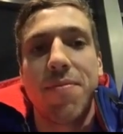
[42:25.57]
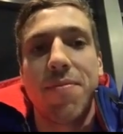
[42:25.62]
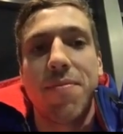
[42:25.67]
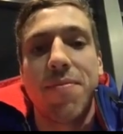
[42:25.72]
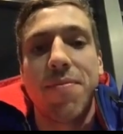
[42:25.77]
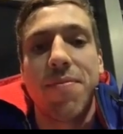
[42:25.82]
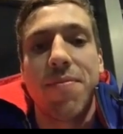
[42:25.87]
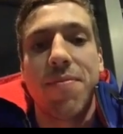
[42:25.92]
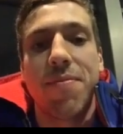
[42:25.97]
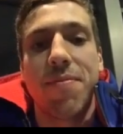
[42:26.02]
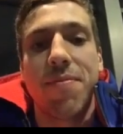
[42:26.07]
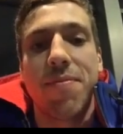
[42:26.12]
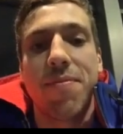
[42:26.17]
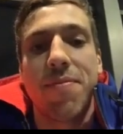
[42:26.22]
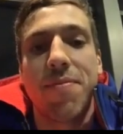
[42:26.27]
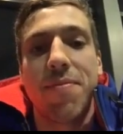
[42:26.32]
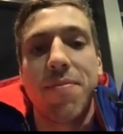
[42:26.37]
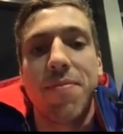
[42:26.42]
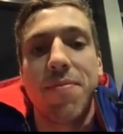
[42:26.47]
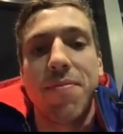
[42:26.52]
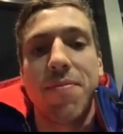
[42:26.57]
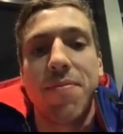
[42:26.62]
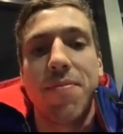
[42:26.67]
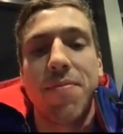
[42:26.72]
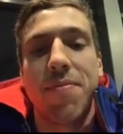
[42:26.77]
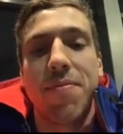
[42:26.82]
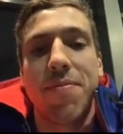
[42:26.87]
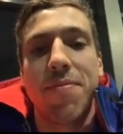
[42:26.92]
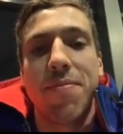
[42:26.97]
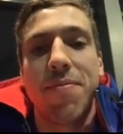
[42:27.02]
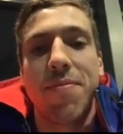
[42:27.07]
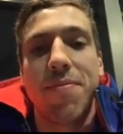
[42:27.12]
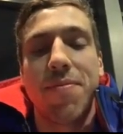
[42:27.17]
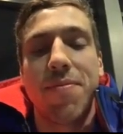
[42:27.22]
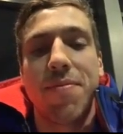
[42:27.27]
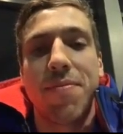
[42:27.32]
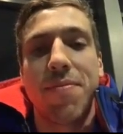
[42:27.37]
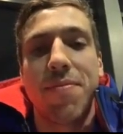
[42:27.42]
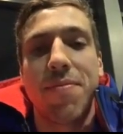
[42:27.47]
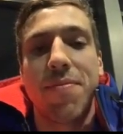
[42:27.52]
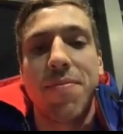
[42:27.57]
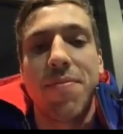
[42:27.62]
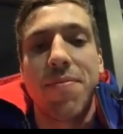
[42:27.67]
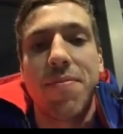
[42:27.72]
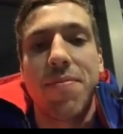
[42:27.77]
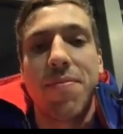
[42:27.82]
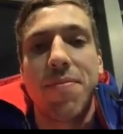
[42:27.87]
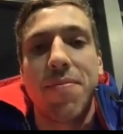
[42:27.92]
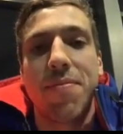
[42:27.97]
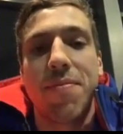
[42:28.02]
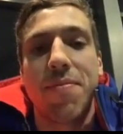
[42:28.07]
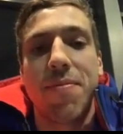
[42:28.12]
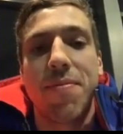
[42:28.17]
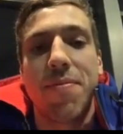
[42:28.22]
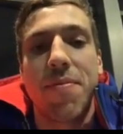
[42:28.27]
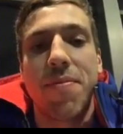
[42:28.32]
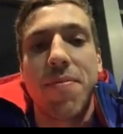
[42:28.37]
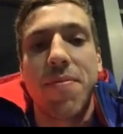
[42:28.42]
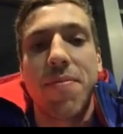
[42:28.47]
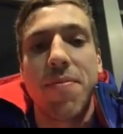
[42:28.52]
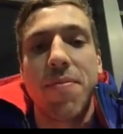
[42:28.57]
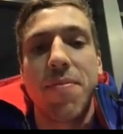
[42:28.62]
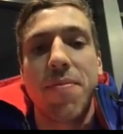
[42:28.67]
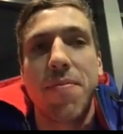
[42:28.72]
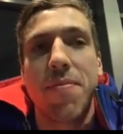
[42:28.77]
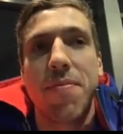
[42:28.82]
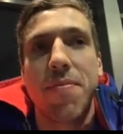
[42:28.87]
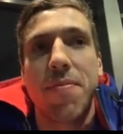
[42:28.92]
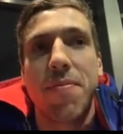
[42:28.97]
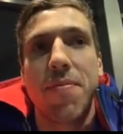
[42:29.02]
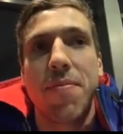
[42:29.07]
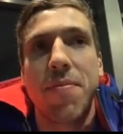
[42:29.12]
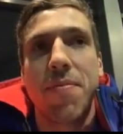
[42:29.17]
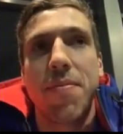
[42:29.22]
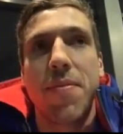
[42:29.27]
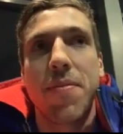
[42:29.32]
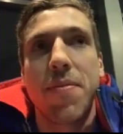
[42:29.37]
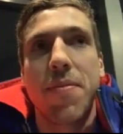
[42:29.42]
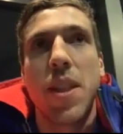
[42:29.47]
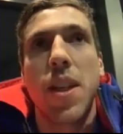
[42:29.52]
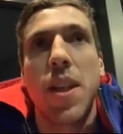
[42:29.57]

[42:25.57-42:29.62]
No words are spoken by the person on screen.